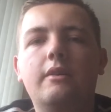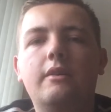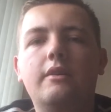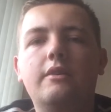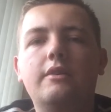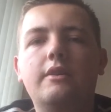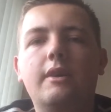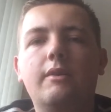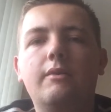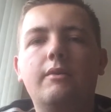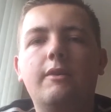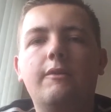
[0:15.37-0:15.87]

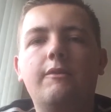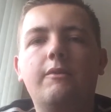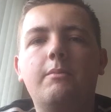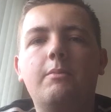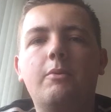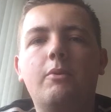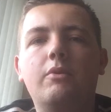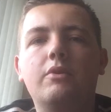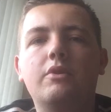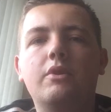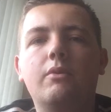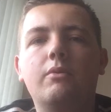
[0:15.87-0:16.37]
sealed it for
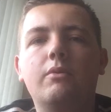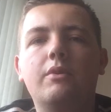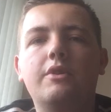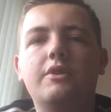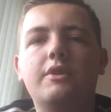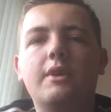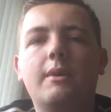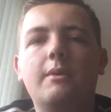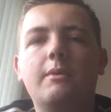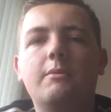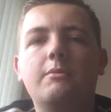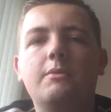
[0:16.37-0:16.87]
Portugal to
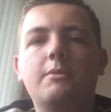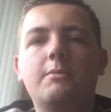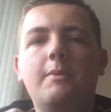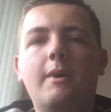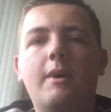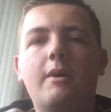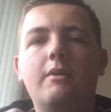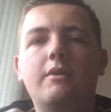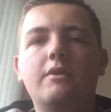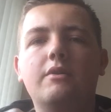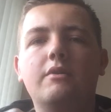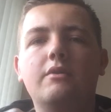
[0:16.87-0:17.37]
send them to
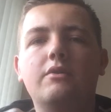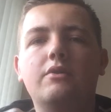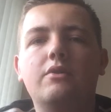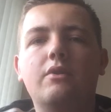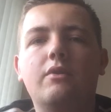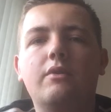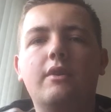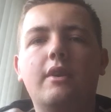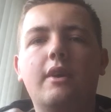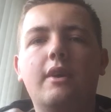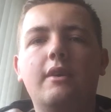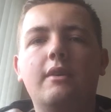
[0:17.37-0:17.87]
Paris on
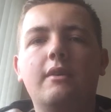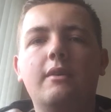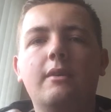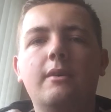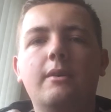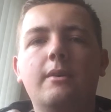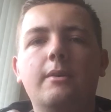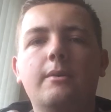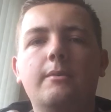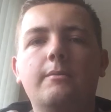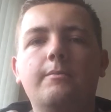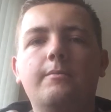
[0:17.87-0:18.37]
Sunday.
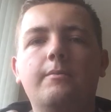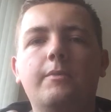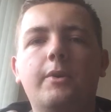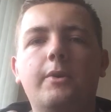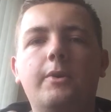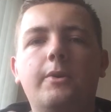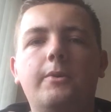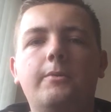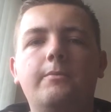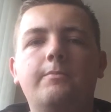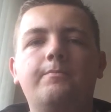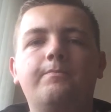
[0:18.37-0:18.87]

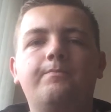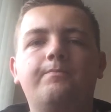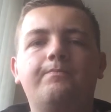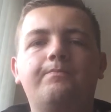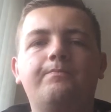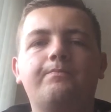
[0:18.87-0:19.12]
Ronaldo